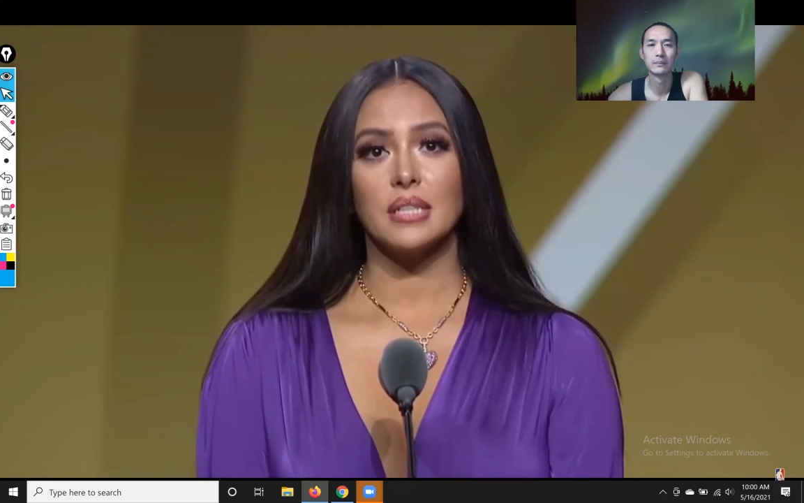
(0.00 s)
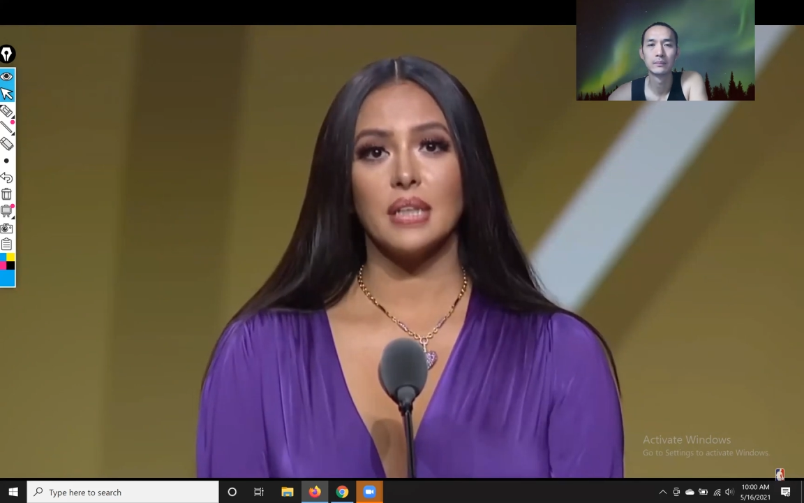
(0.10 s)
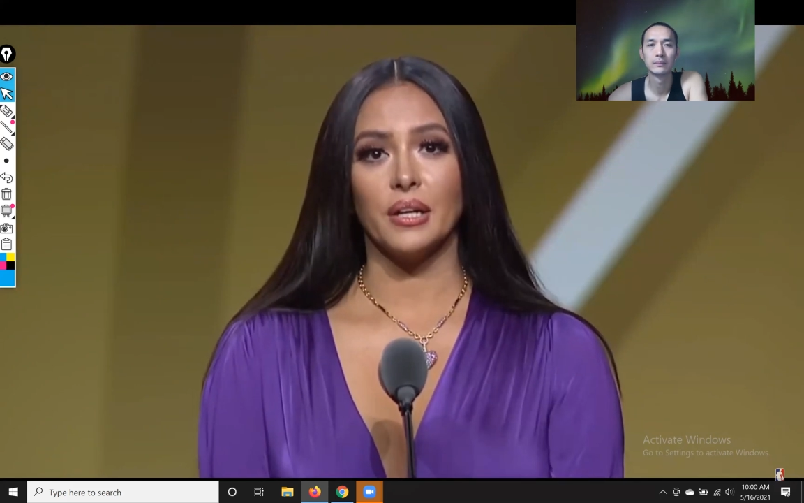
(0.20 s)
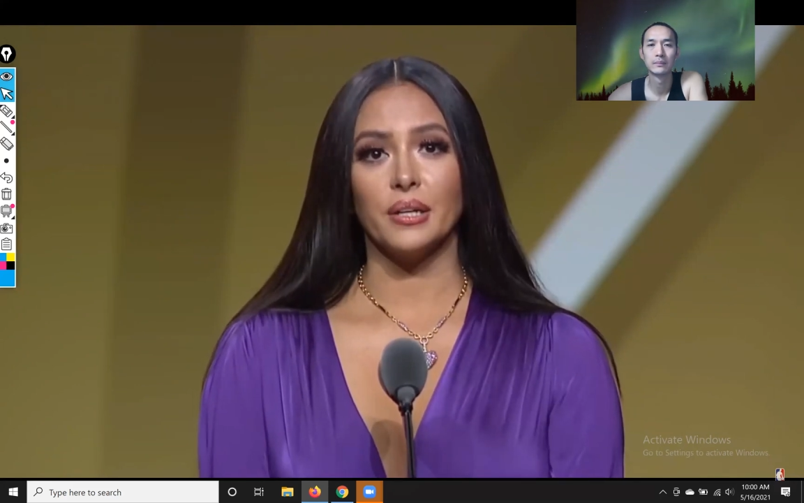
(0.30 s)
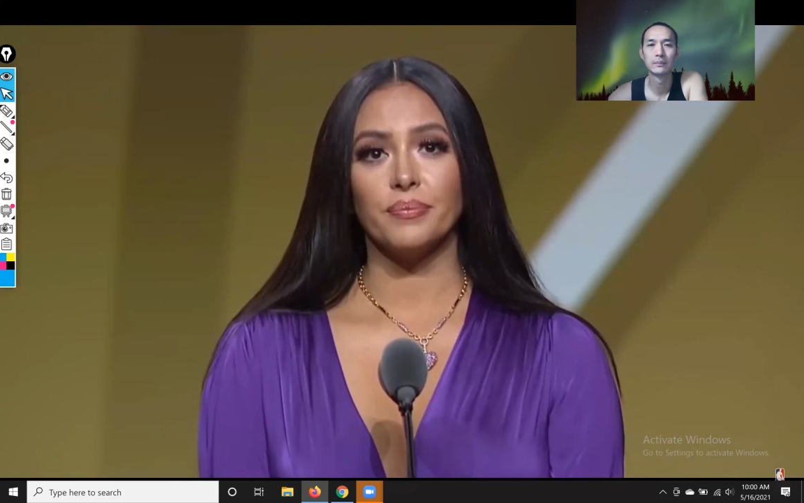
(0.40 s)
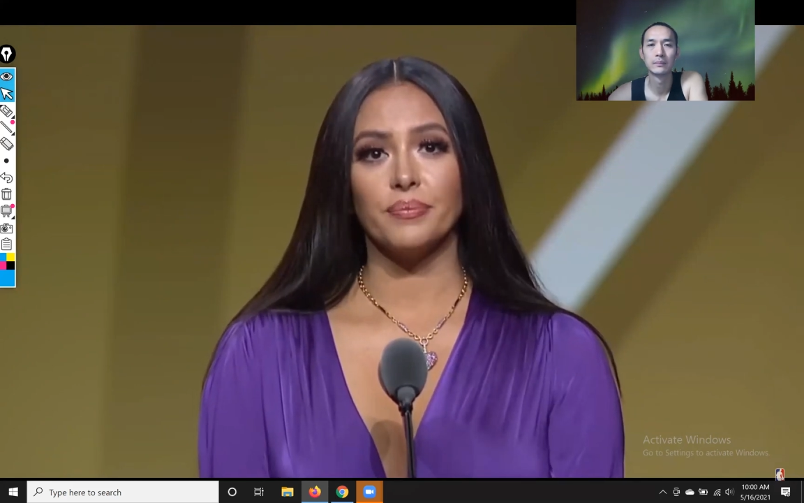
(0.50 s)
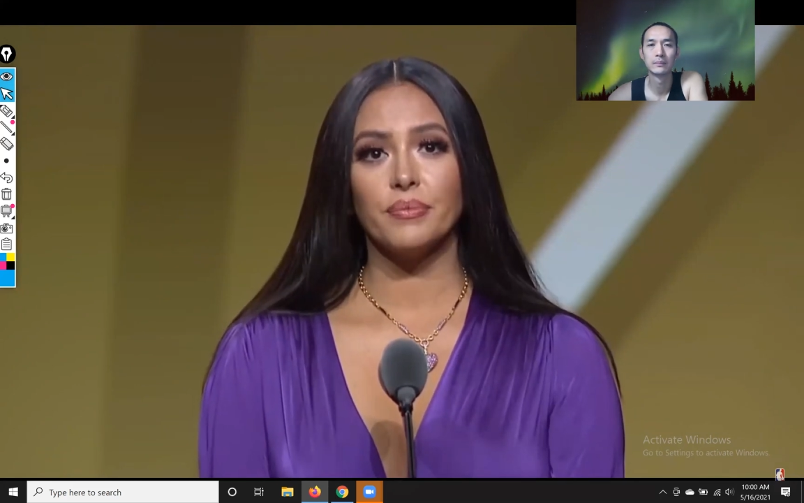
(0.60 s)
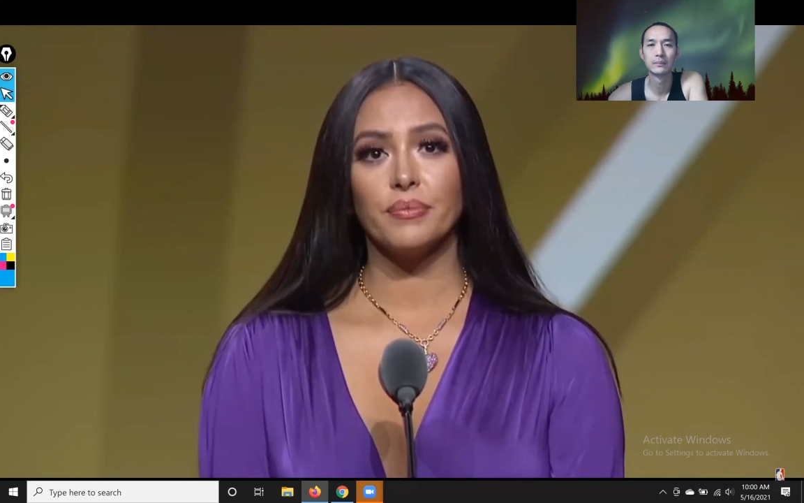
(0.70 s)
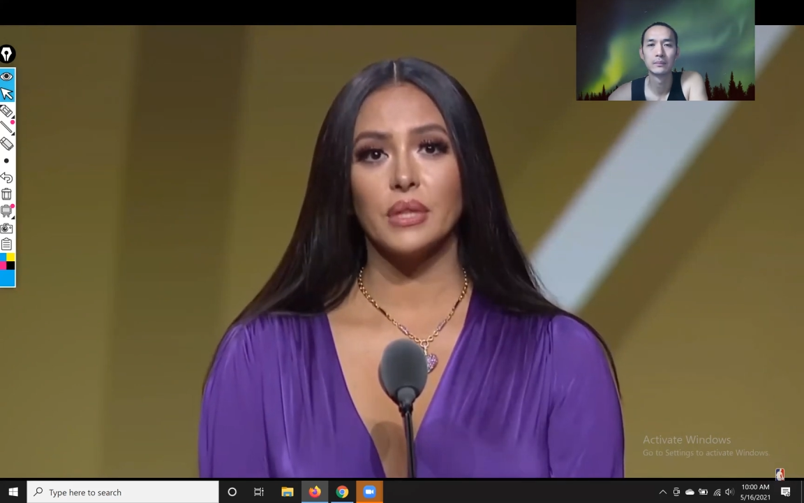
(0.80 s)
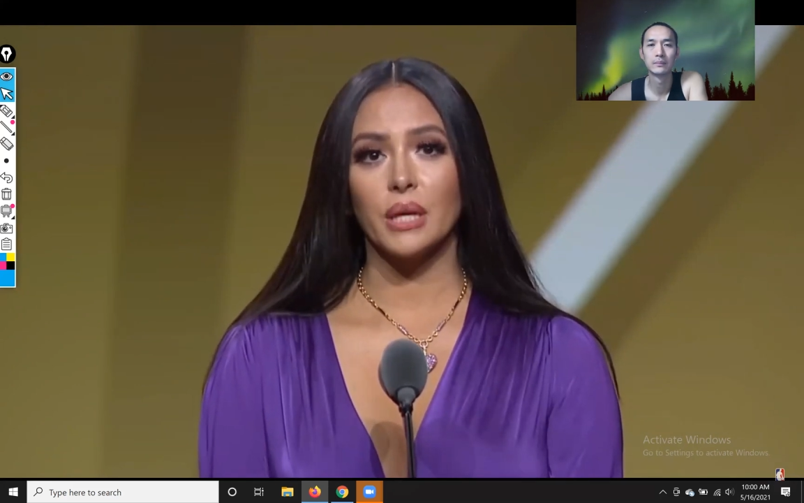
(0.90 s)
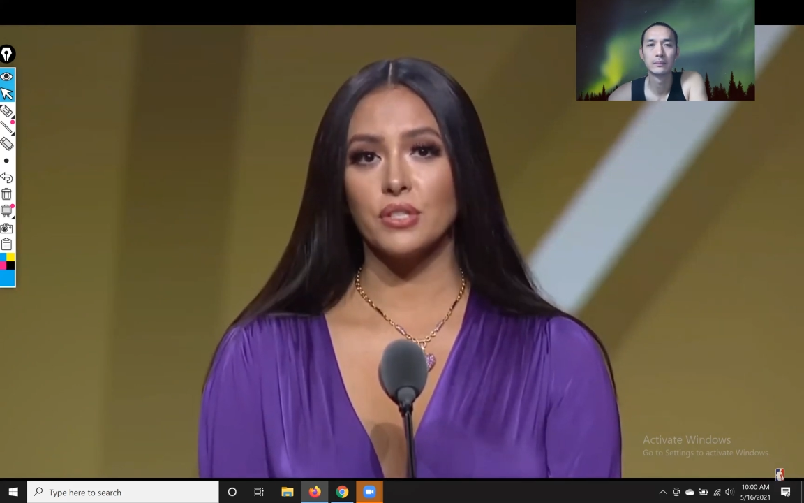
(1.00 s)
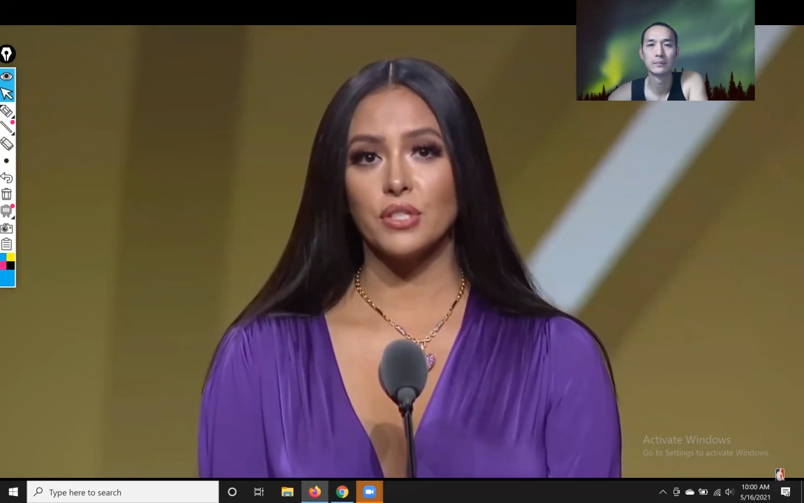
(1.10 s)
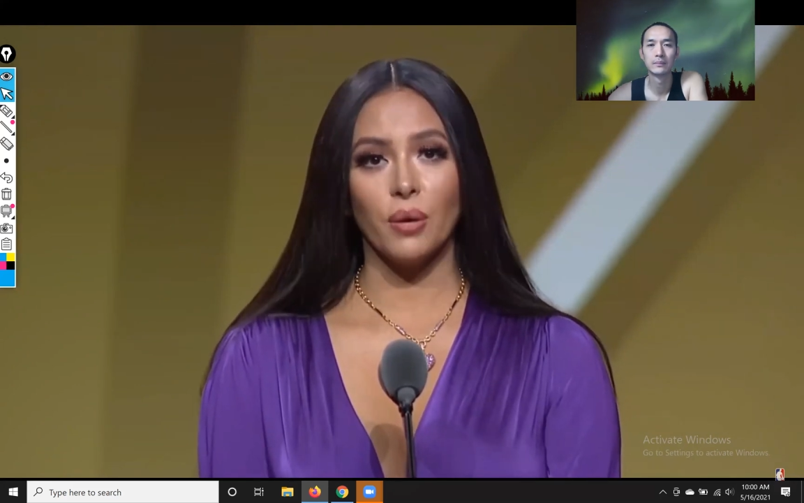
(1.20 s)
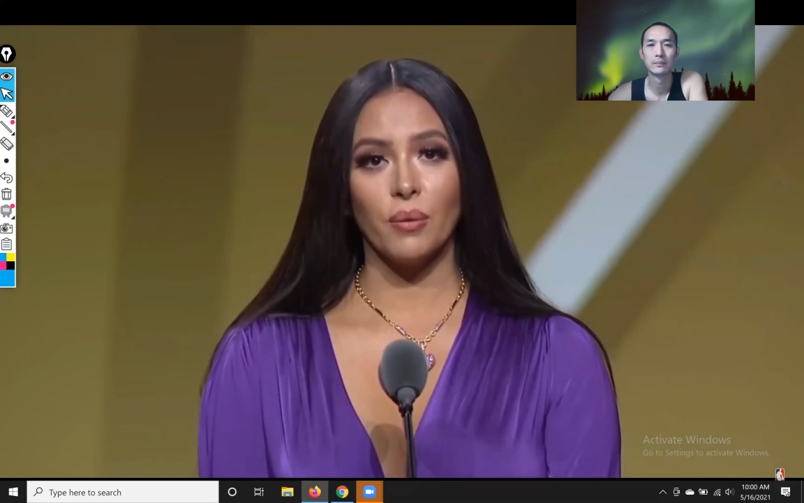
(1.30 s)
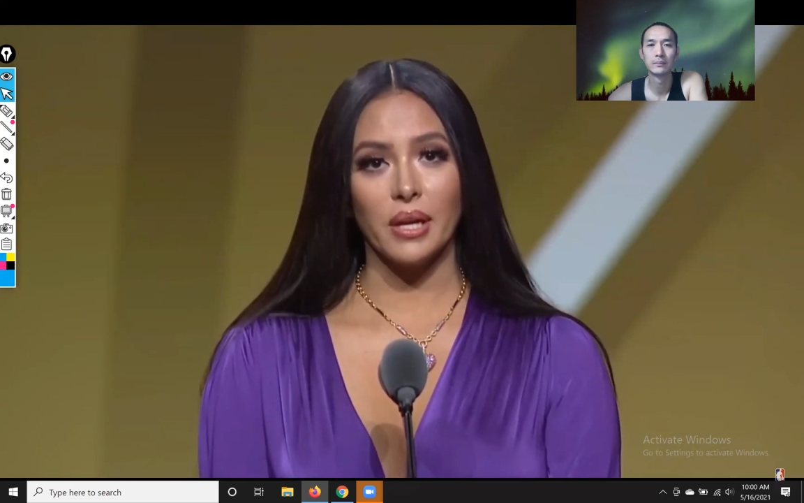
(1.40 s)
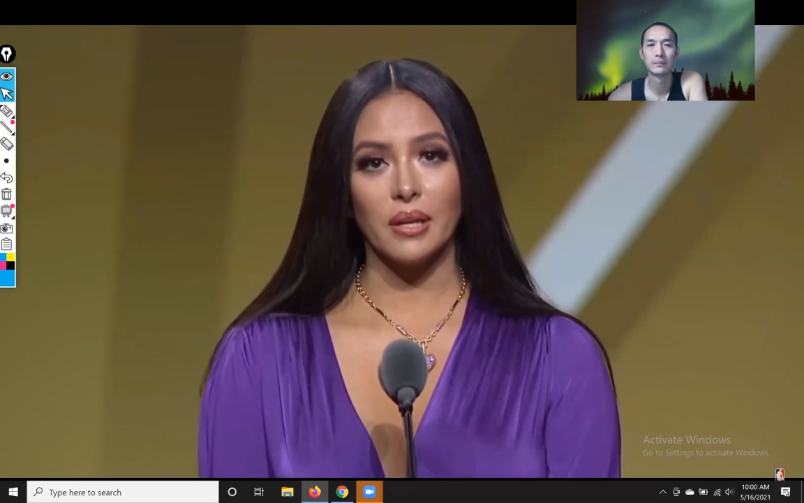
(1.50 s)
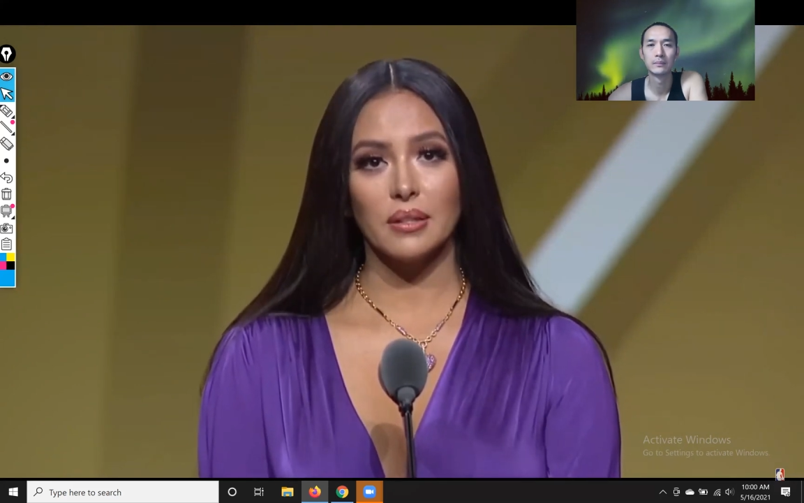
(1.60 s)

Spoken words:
tunnel, there was no wink,